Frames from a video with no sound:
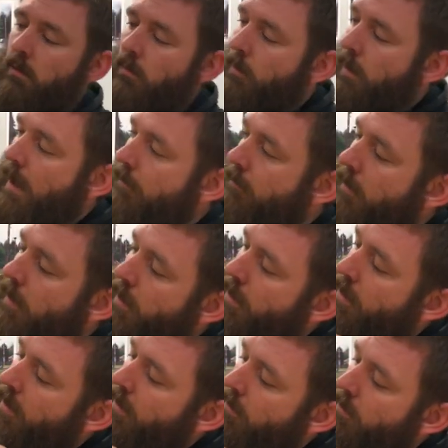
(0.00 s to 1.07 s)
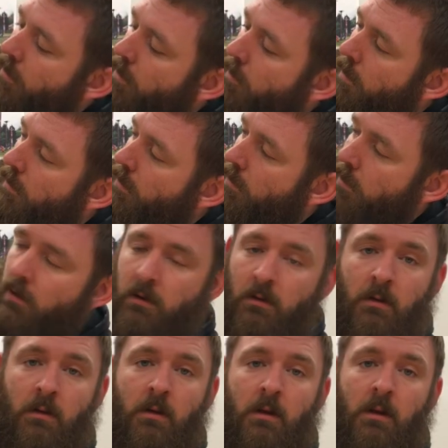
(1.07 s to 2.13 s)
We have the Thunderbird.
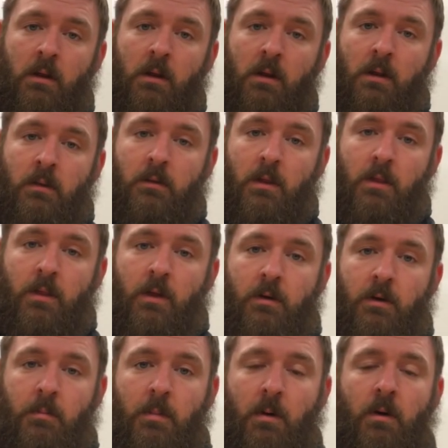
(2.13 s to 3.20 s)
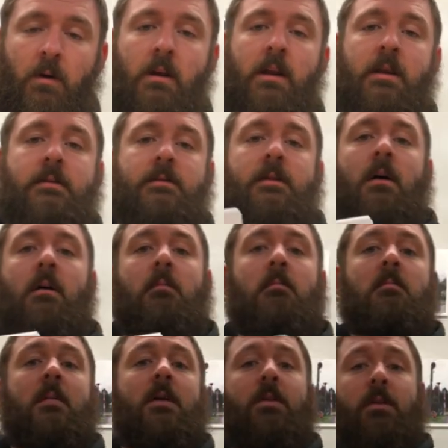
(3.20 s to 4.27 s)
The Thunderbird is
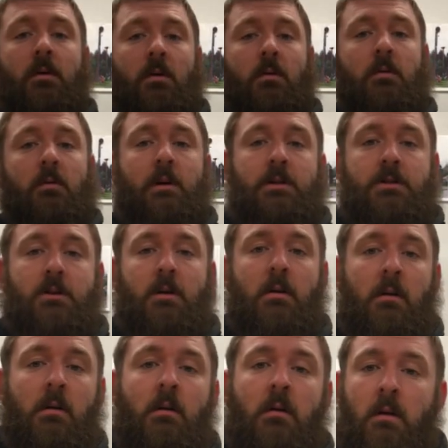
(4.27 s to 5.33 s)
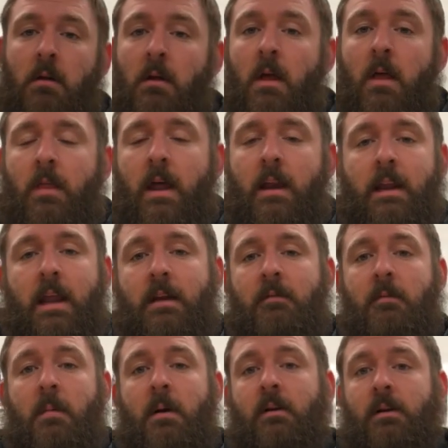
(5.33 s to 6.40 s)
a mythical creature that Native
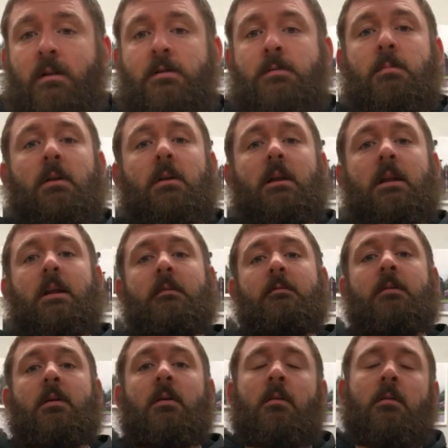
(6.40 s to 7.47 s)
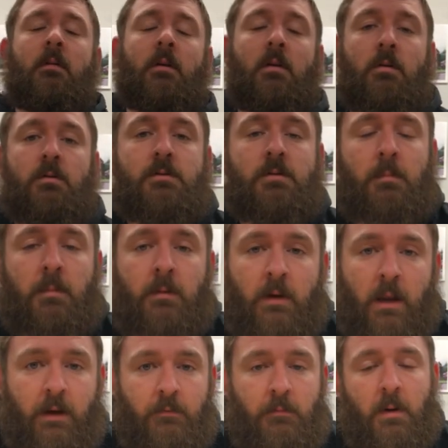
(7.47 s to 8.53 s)
Americans believed, the coastal
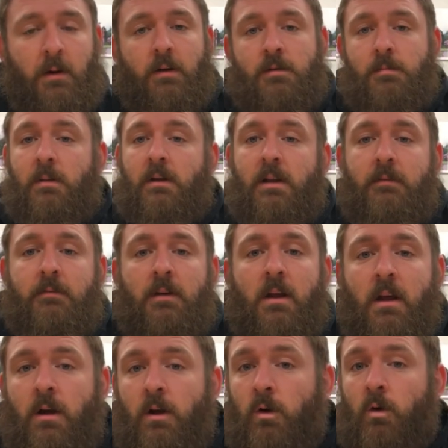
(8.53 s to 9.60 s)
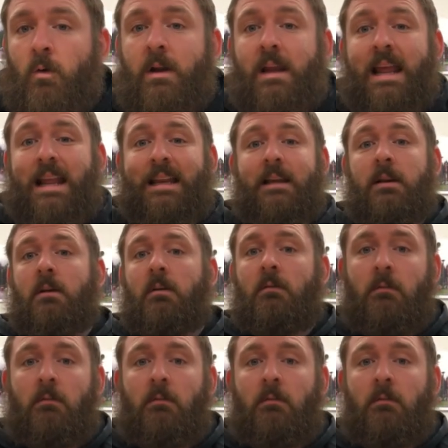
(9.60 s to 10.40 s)
Native Americans believed, created